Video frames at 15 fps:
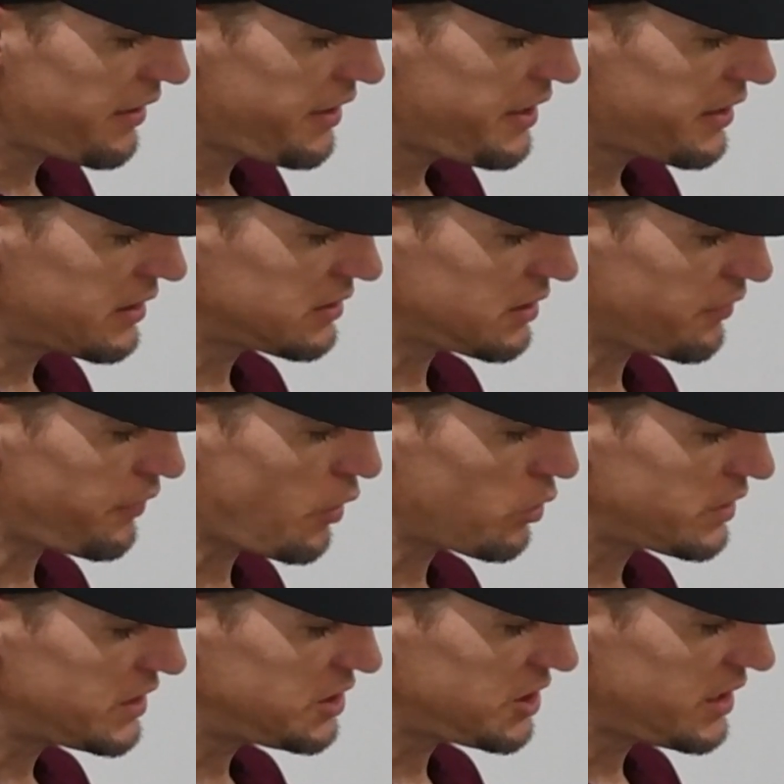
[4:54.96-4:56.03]
here is a
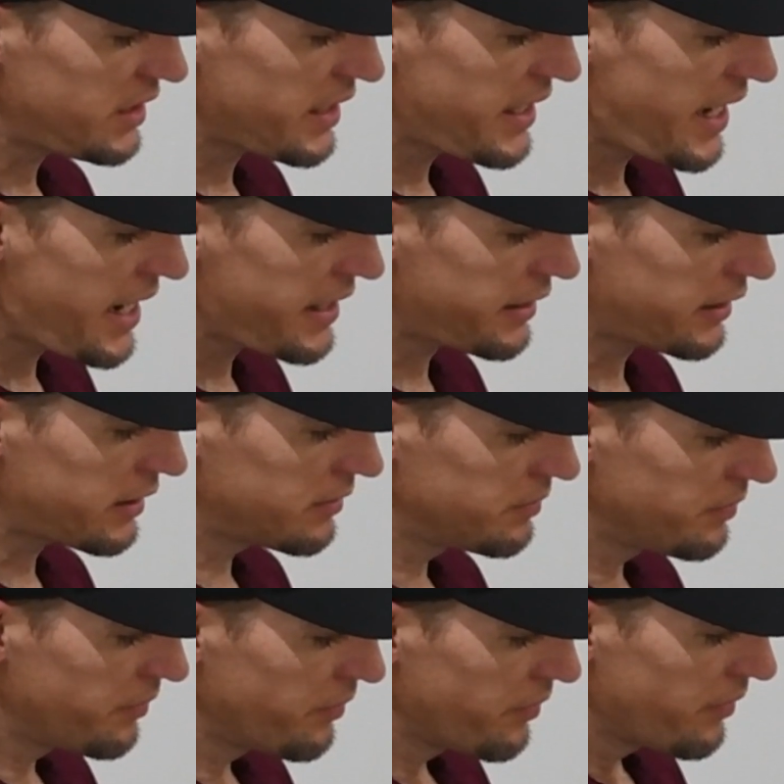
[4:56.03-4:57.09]
voltage indicator.
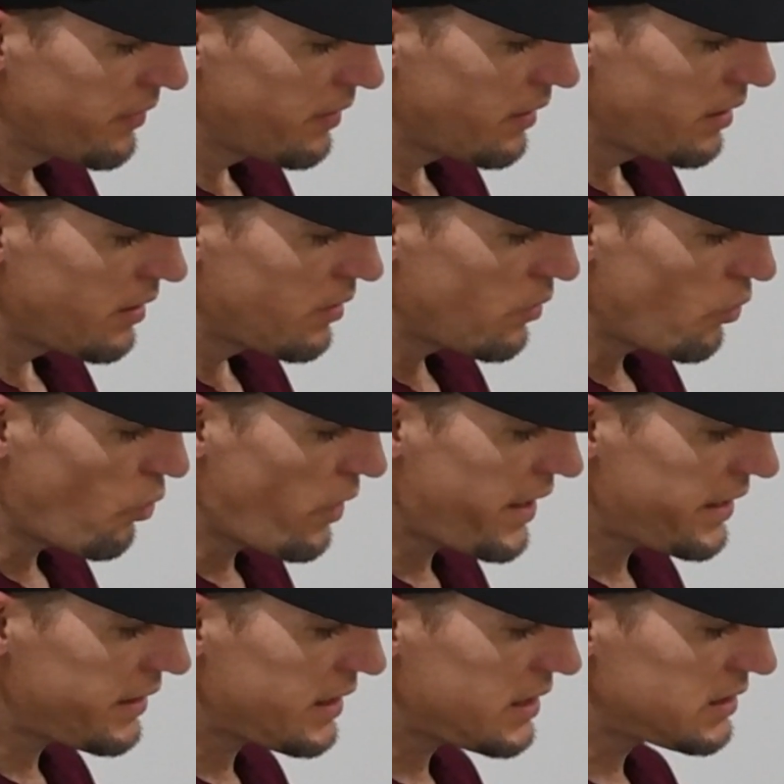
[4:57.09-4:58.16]

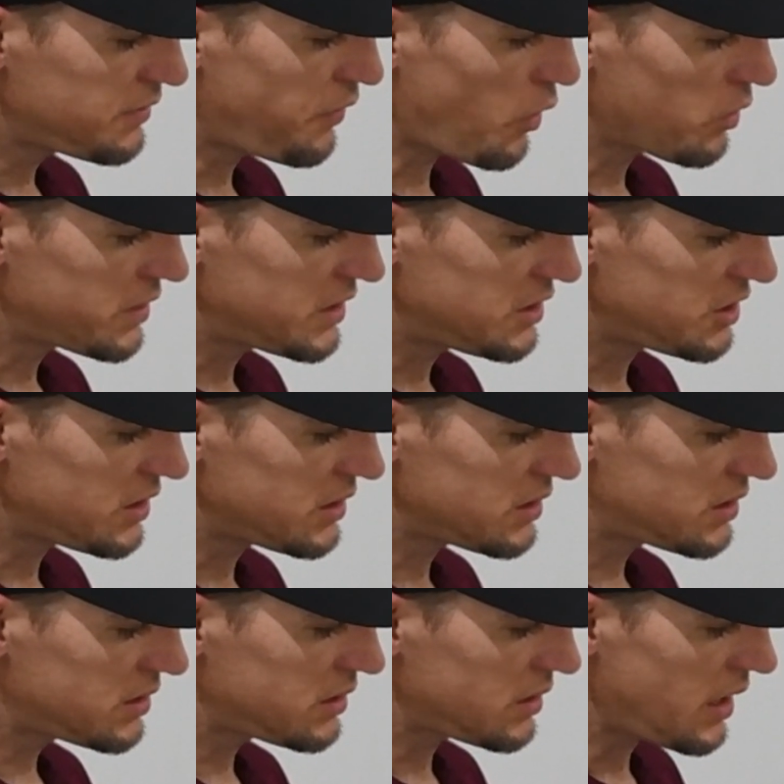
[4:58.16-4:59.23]
when these
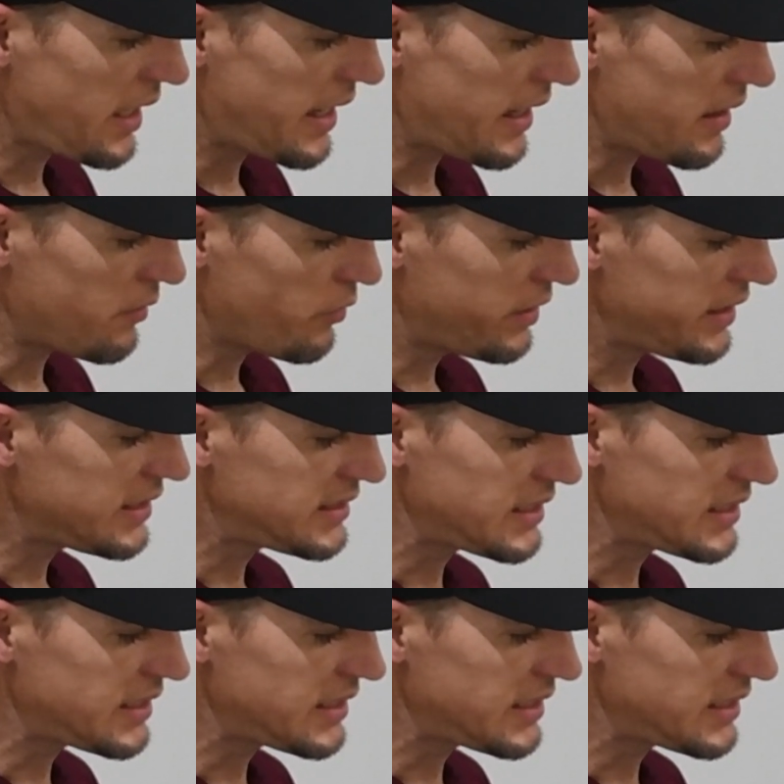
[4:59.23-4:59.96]
voltages, when these